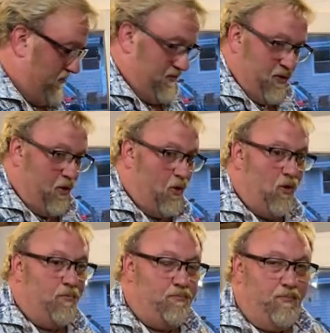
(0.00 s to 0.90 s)
The
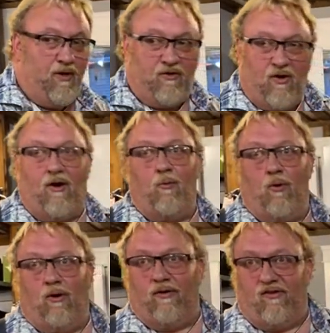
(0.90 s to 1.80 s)
whole guitar
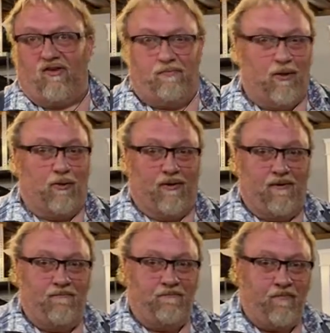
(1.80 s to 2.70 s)
world has exploded.
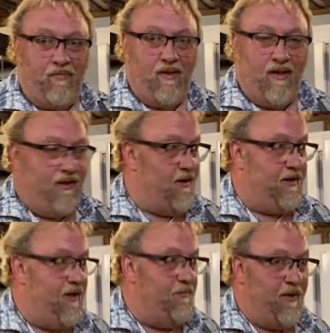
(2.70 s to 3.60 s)
And I
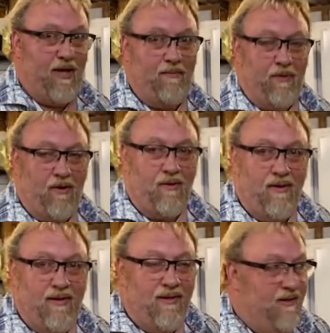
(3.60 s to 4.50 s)
can't be happier.
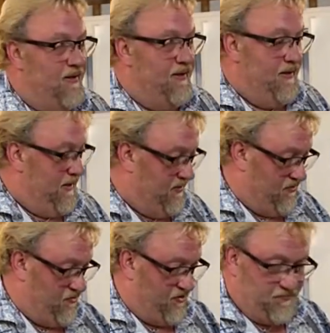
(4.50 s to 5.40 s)
It
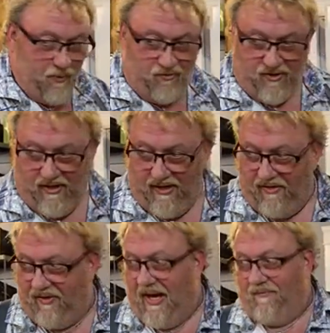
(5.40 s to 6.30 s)
isn't just Boucher.
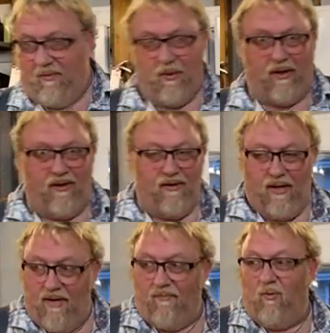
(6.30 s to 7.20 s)
It's everybody.
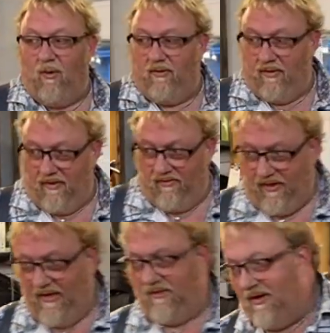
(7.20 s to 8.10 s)
Everyone is
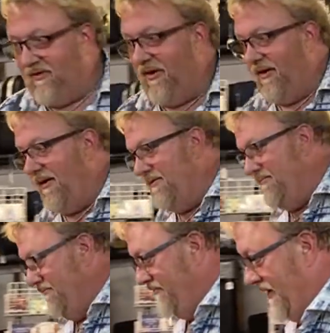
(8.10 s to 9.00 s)
into guitar.
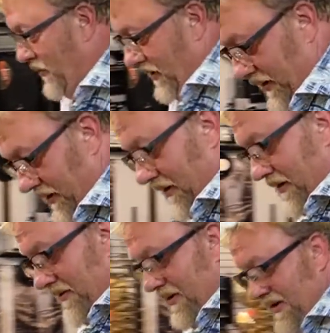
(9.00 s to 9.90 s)
They want to learn.